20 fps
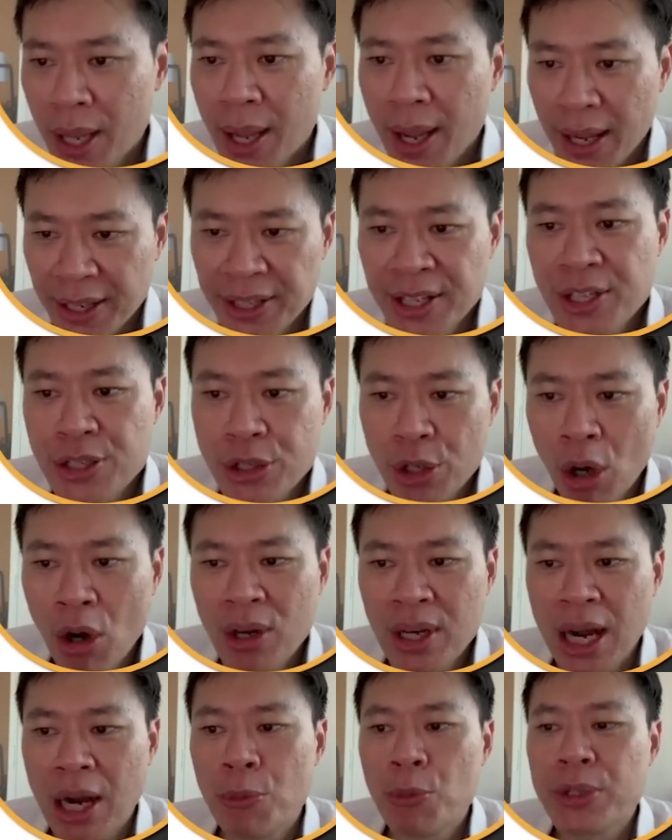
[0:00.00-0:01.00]
And then your
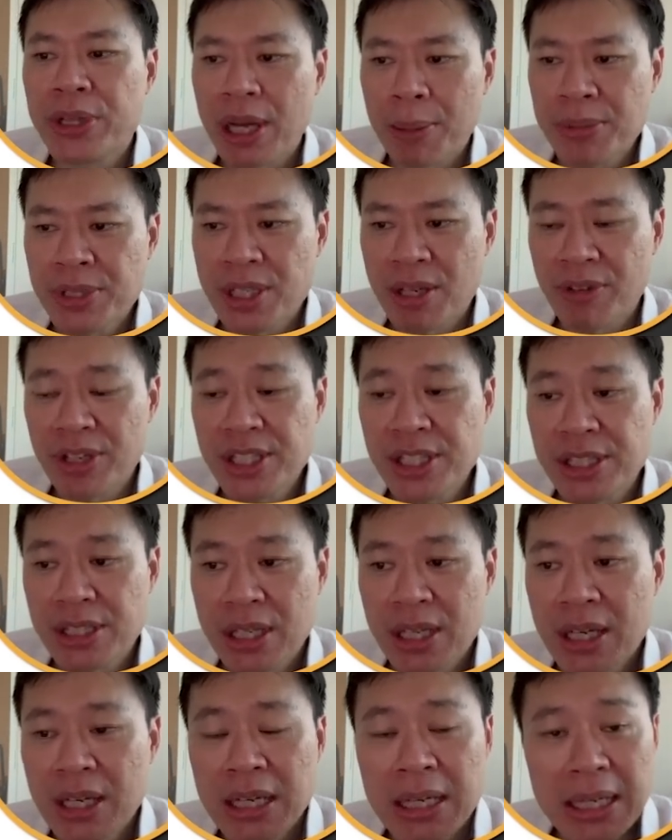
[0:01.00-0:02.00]
current retirement savings,
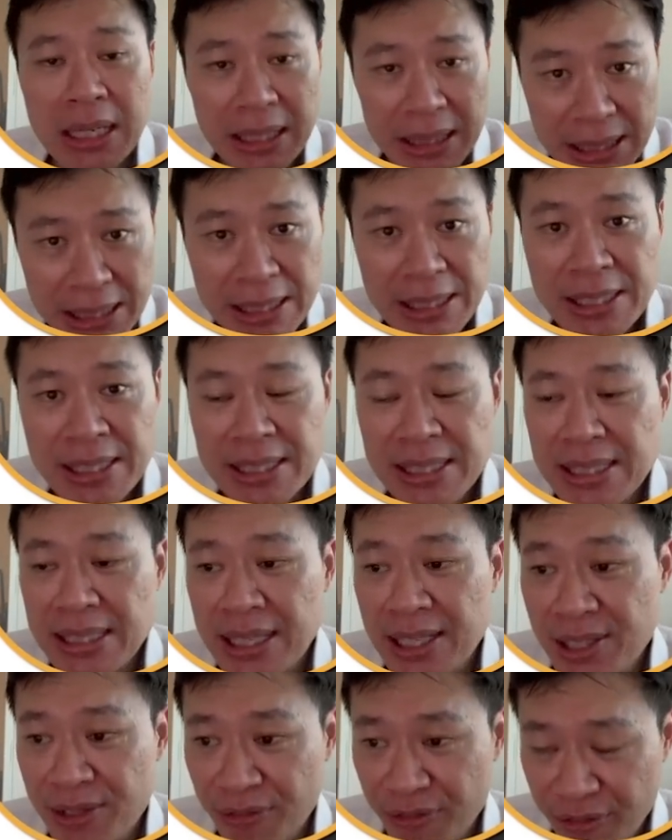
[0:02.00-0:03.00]
this
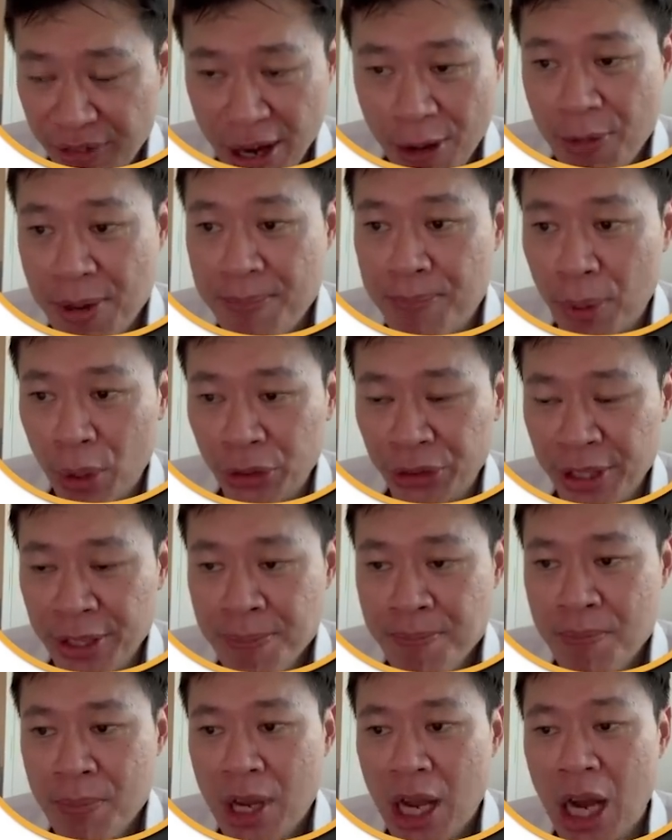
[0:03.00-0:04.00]
is very important.
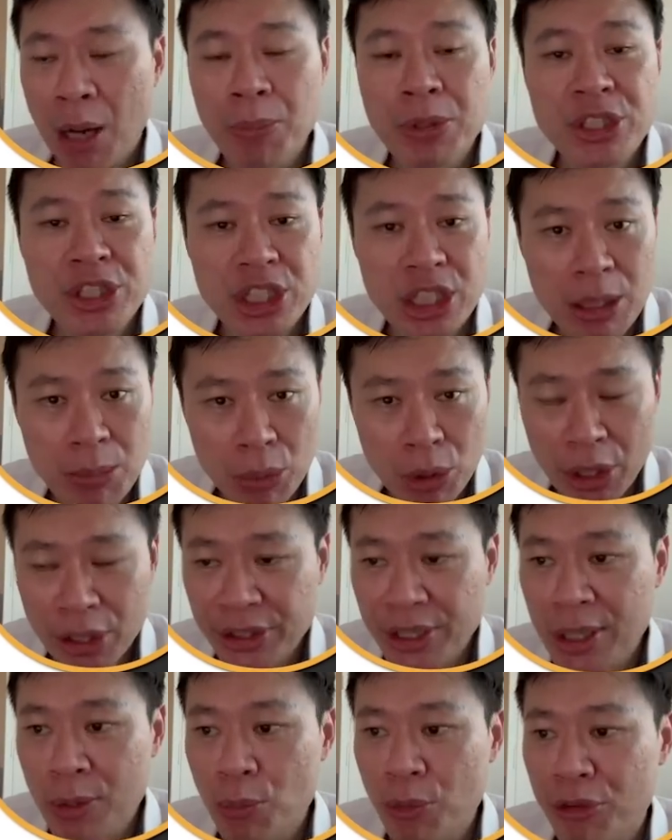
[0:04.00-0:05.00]
I'll be
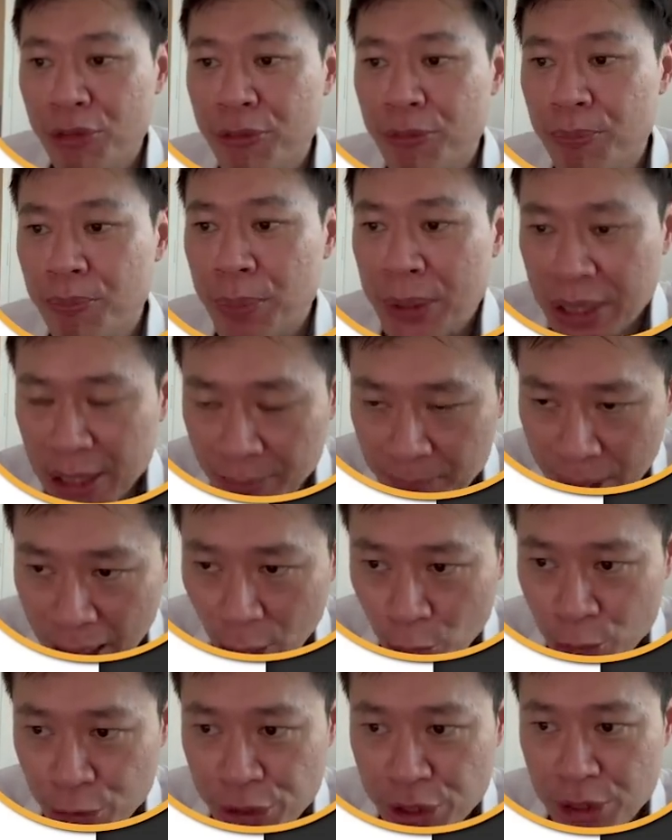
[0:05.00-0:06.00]
simulating with big
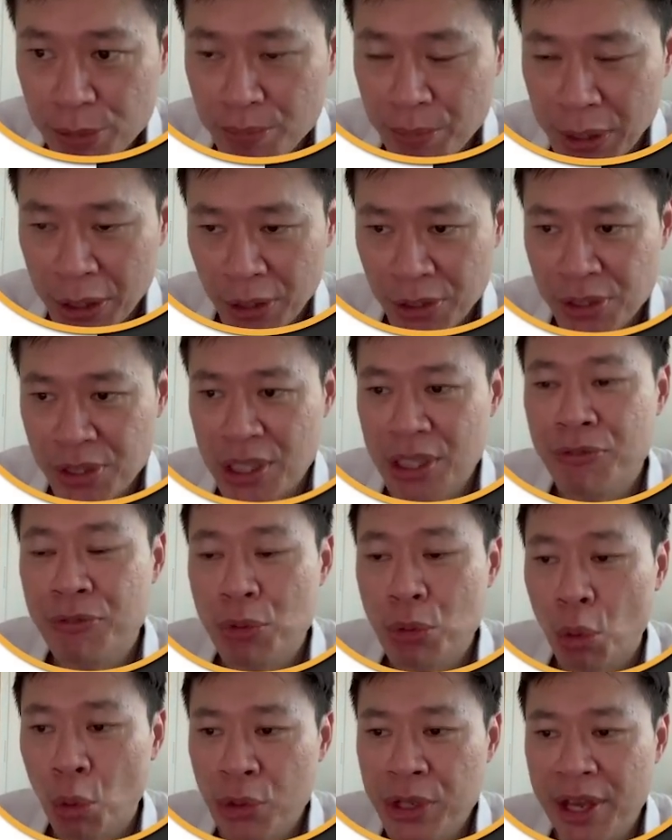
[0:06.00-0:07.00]
amounts because if
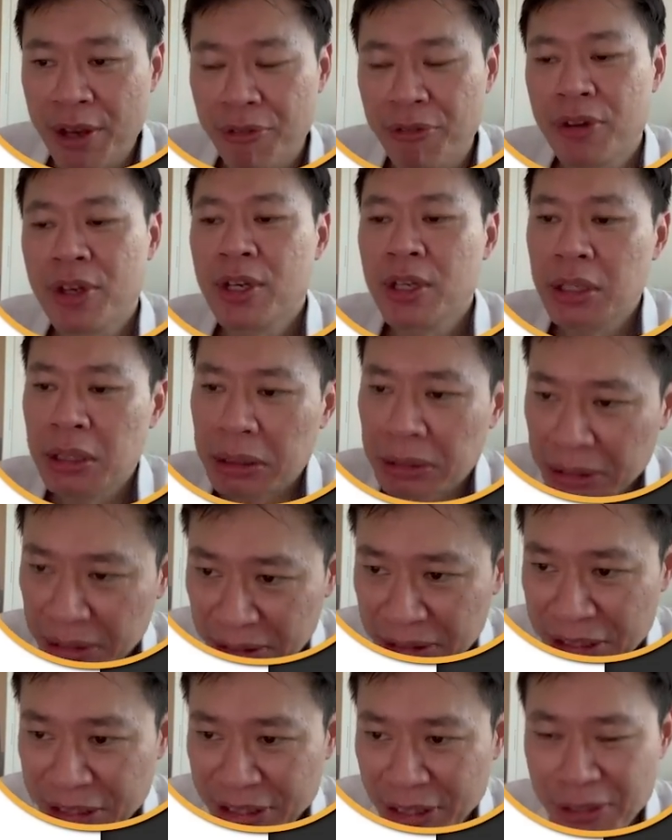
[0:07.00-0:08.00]
you only have
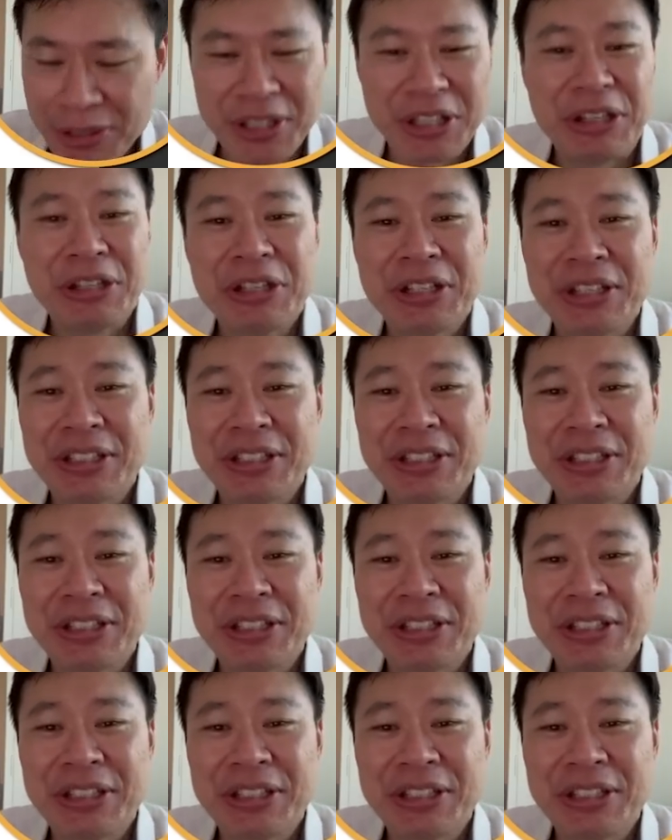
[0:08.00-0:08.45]
30,000,